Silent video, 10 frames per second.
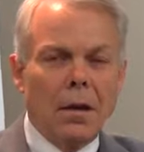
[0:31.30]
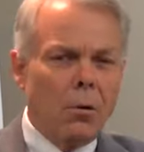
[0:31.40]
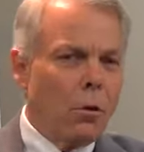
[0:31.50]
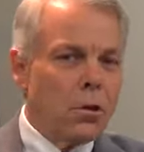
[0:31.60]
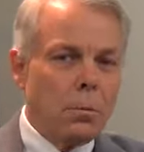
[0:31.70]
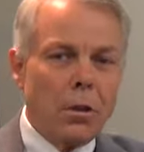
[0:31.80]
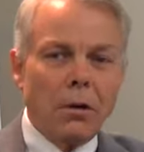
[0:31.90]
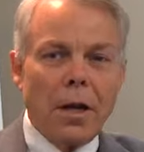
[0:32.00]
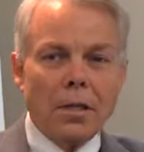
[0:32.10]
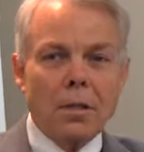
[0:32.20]
I wear some
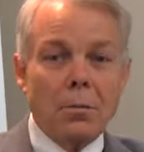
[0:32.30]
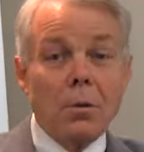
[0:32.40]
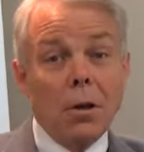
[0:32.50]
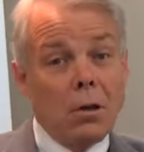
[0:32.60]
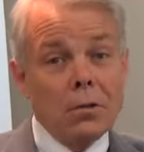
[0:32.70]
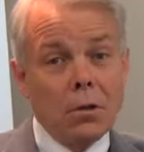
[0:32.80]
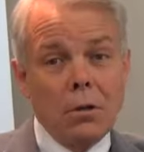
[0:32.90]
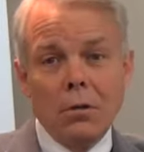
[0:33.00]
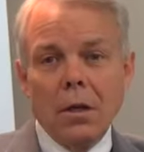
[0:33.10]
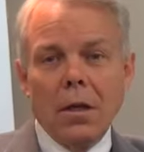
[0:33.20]
other hats in the community
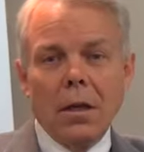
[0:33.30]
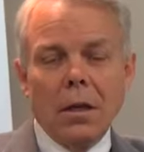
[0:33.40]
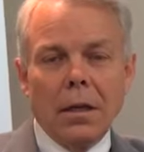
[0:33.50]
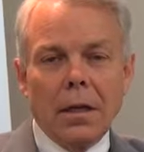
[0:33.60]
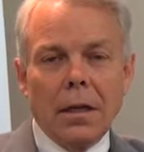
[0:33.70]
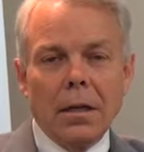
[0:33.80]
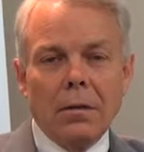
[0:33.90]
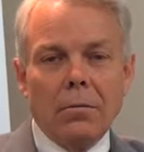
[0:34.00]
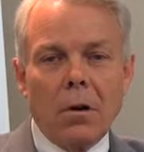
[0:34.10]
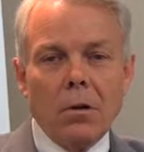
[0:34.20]
also.
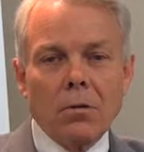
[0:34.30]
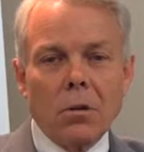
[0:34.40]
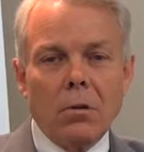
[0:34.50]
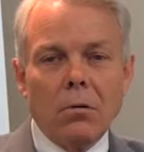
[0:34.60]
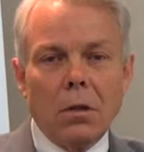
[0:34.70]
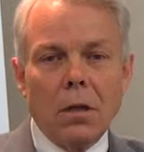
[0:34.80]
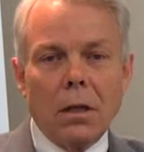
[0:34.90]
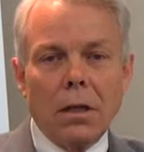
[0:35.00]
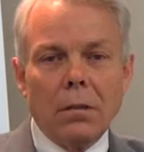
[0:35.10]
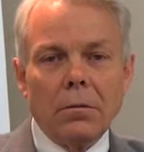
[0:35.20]
Uh, also,
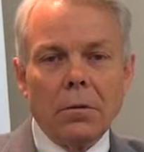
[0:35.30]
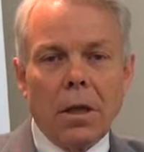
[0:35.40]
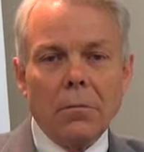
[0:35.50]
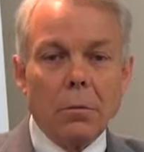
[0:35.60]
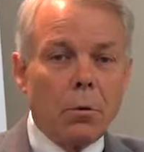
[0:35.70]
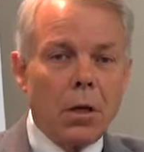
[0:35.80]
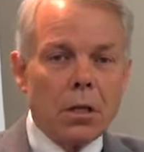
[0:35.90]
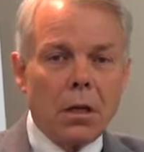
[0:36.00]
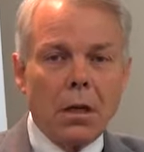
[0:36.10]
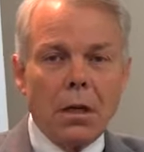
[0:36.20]
uh, I'm the
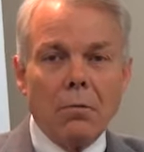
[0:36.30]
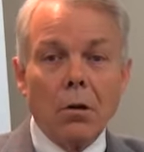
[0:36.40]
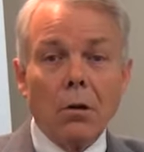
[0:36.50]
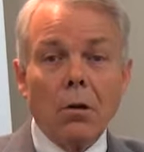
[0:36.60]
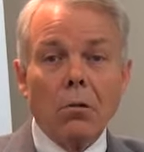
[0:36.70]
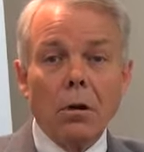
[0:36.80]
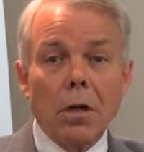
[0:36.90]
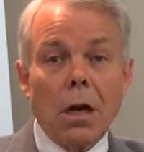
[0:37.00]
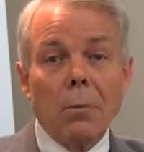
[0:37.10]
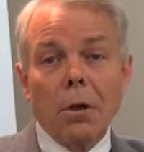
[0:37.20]
president of our local
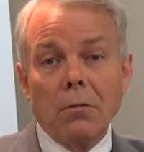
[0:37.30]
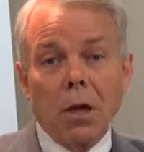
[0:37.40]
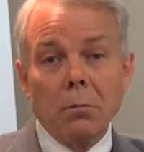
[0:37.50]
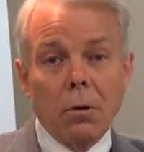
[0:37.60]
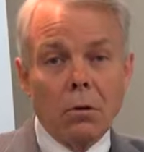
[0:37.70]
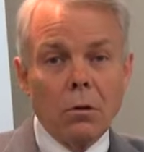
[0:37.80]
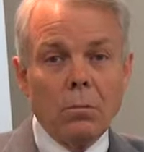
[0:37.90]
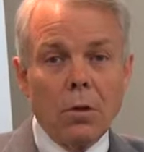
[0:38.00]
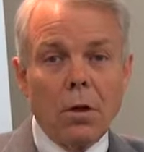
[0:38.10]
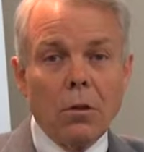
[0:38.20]
economic development
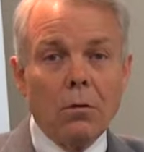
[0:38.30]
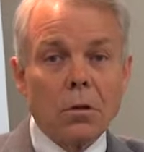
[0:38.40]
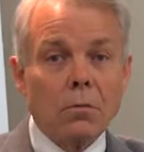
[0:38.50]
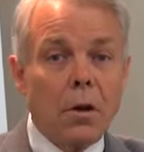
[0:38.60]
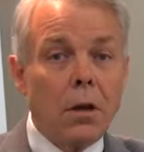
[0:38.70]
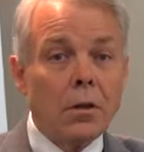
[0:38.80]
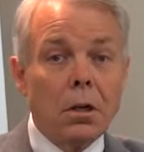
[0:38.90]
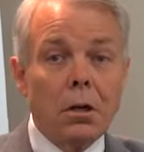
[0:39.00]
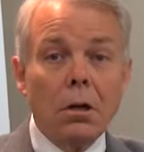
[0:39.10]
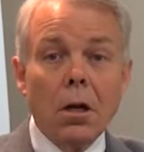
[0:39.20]
group. Although it's a
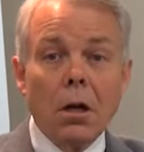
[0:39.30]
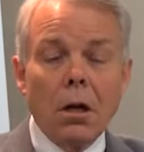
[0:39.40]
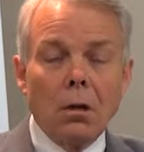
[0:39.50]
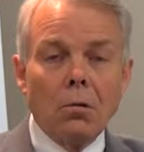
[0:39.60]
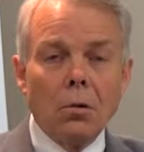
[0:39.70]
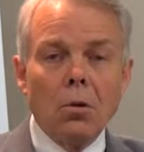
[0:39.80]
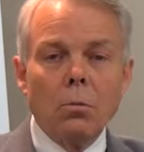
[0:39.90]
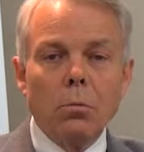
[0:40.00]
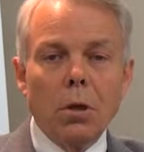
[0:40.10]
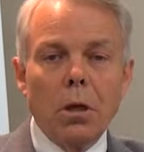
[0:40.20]
volunteer
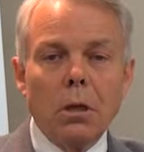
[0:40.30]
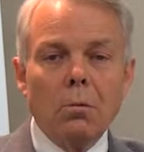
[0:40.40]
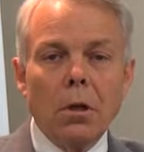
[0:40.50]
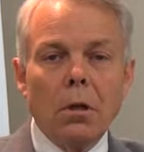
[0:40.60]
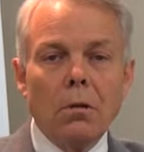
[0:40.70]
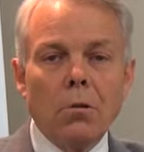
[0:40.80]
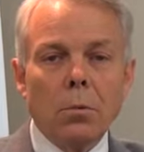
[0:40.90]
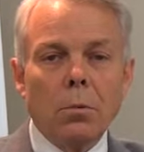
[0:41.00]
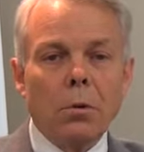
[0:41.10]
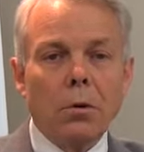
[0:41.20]
group, we, we do
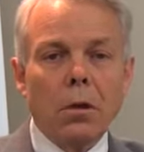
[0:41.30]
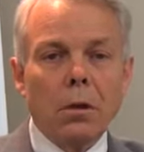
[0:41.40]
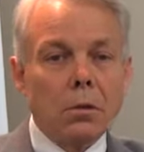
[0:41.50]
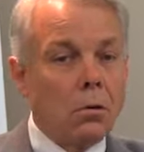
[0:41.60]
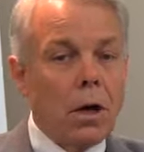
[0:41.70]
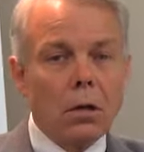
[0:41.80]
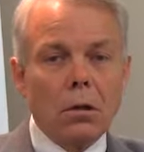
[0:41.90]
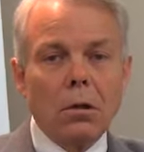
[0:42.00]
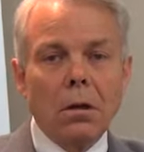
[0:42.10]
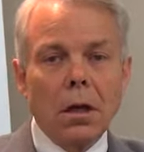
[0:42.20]
support a
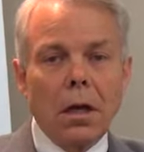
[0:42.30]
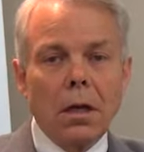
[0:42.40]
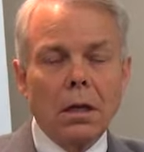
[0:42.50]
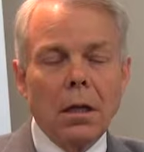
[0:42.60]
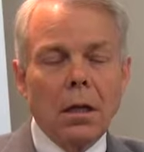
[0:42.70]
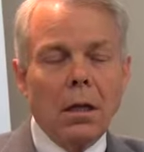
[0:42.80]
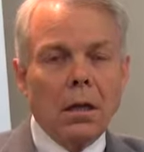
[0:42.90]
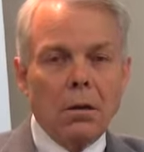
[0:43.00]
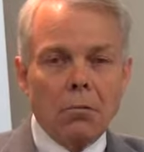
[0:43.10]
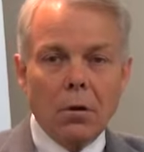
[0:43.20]
director and
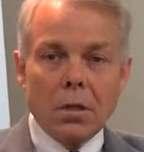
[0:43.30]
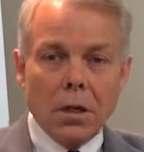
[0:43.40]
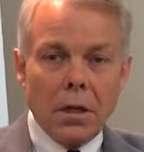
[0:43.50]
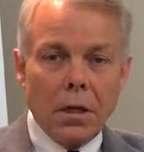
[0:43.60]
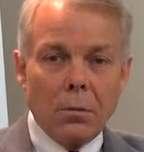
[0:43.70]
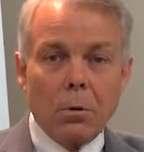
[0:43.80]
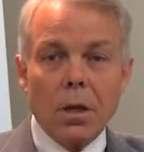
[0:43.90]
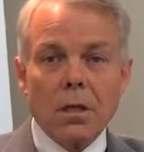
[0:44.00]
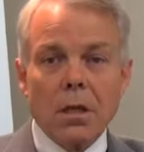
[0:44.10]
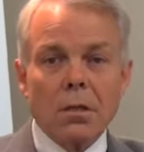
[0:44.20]
have recently in the
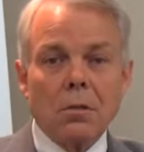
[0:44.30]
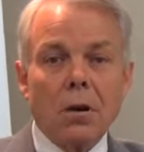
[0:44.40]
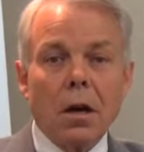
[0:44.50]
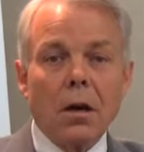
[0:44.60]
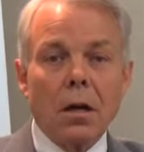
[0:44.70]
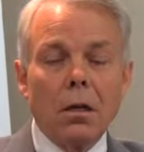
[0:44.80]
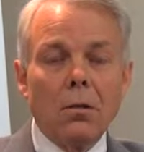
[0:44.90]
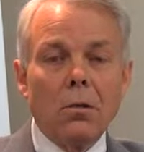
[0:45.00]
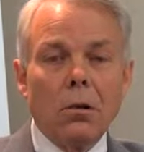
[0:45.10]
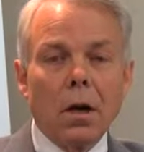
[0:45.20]
process of hiring a
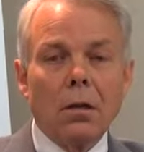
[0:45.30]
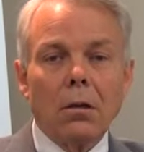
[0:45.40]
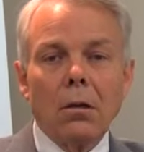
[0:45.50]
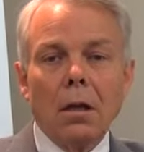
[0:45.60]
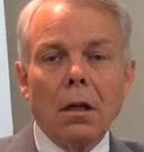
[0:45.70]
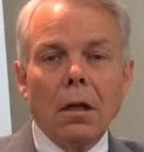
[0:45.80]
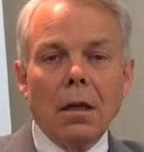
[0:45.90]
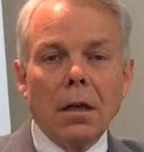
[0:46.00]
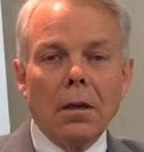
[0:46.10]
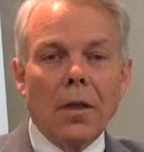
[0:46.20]
new director.
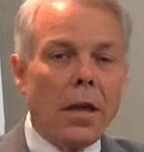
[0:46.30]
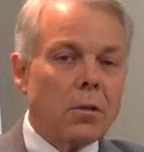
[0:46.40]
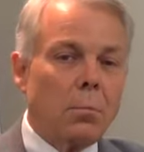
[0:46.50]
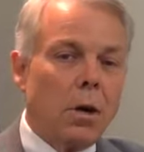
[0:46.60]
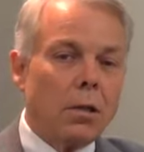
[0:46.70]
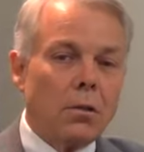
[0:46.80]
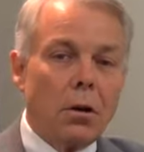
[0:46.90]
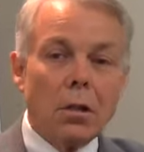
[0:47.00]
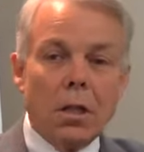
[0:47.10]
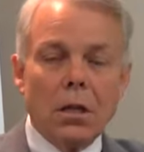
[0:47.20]
Uh, that has brought to
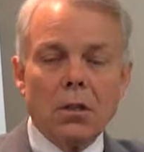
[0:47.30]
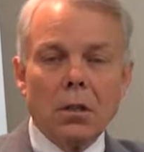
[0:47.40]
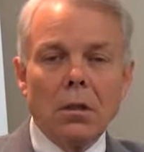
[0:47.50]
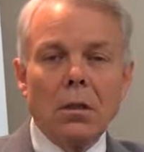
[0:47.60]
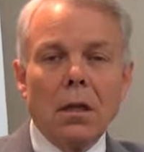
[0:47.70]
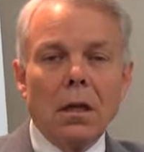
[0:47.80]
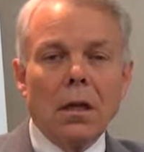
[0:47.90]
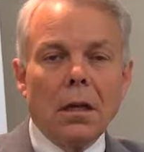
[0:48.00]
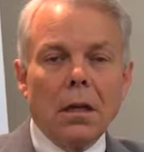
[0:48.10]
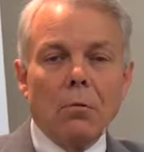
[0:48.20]
our attention
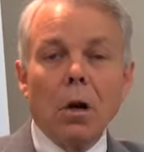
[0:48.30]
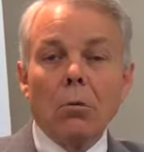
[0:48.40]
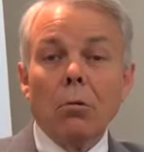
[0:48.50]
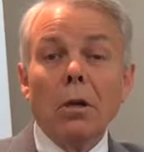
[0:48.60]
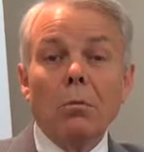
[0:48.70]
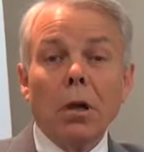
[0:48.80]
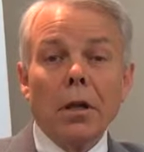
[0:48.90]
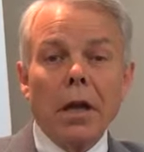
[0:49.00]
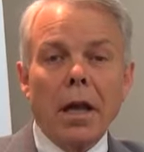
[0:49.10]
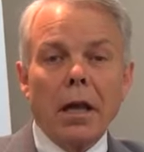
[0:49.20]
uh, what we
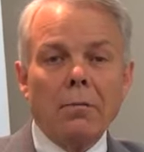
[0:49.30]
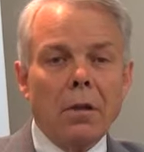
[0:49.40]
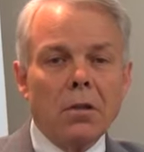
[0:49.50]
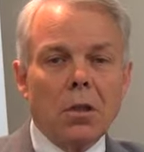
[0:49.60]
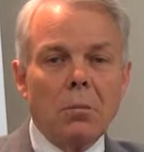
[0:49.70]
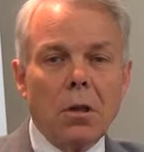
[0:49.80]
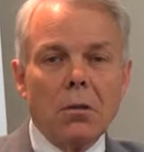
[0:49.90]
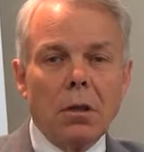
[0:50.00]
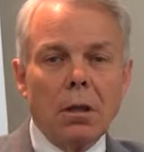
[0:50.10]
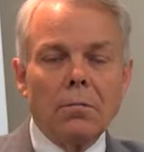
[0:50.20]
really have in this
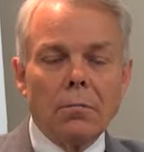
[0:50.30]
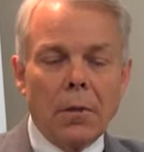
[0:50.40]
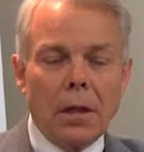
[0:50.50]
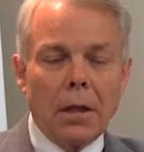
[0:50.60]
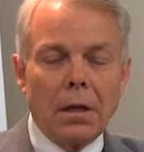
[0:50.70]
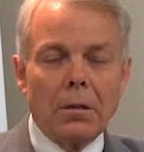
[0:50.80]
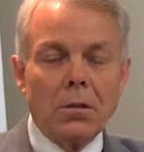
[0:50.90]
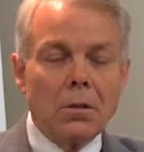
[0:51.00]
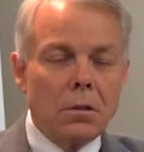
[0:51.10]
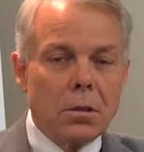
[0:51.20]
community. Uh,
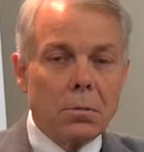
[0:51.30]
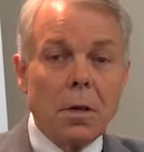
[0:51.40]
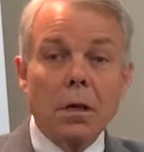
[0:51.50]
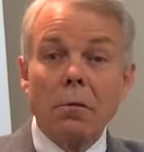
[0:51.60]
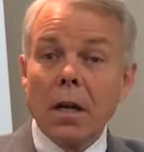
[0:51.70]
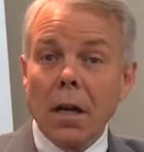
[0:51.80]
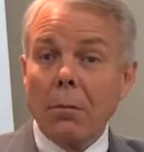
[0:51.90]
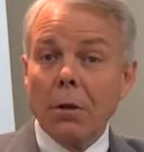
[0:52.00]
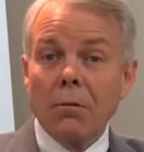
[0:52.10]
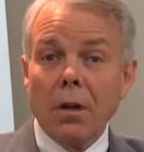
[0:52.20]
to speak of
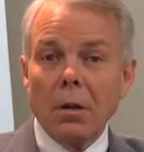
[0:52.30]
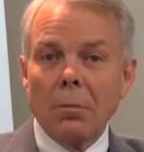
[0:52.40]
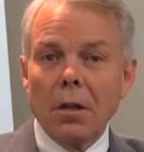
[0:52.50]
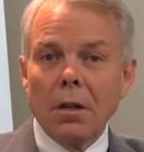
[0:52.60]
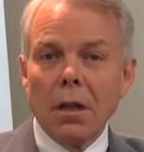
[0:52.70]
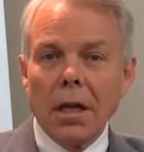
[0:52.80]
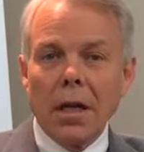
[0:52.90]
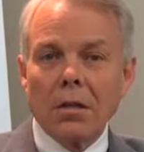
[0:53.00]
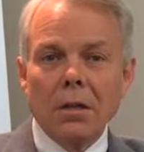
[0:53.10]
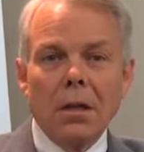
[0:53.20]
economic development, in the
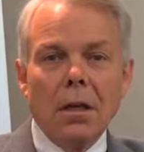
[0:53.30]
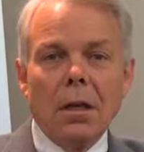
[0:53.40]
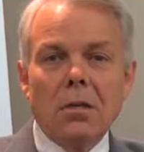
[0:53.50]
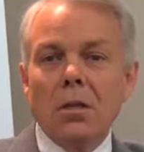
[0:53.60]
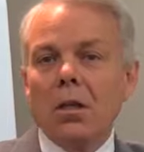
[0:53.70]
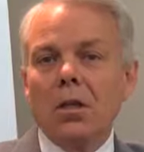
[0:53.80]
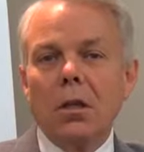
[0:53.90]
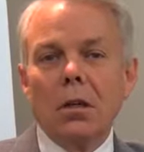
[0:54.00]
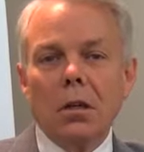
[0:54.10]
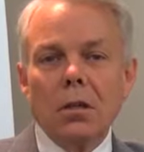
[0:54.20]
last six
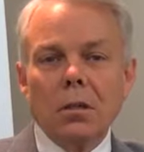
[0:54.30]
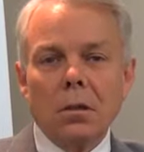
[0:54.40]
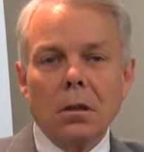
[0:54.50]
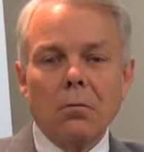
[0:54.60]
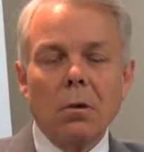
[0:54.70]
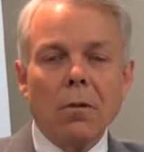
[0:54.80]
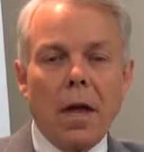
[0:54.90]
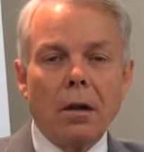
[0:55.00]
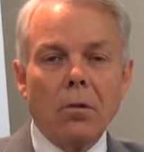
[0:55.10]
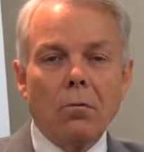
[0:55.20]
years, uh, we've
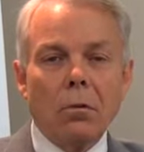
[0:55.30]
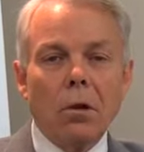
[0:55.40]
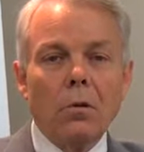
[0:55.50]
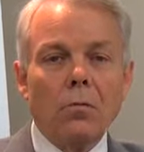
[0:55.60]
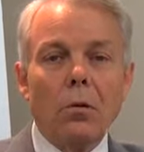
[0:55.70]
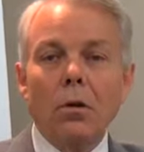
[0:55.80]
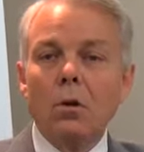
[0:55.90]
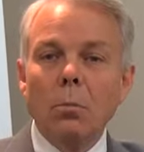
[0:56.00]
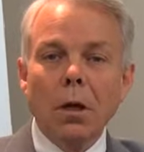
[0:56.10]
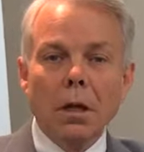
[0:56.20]
added over
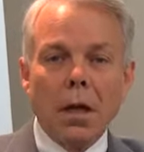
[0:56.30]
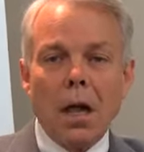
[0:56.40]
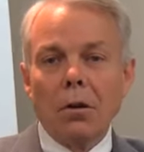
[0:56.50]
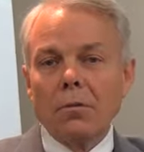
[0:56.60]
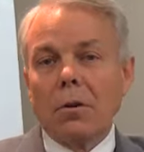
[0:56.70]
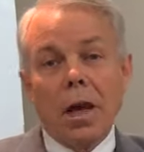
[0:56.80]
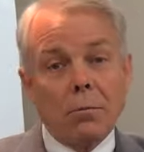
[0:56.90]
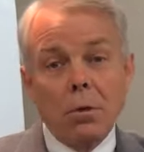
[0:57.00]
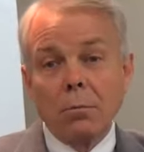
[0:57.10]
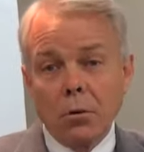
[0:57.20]
$42 million of
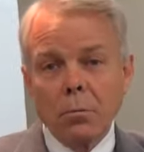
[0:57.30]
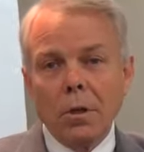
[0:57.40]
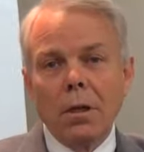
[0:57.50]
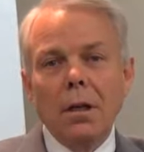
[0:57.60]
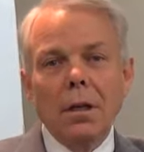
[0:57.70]
capital improvement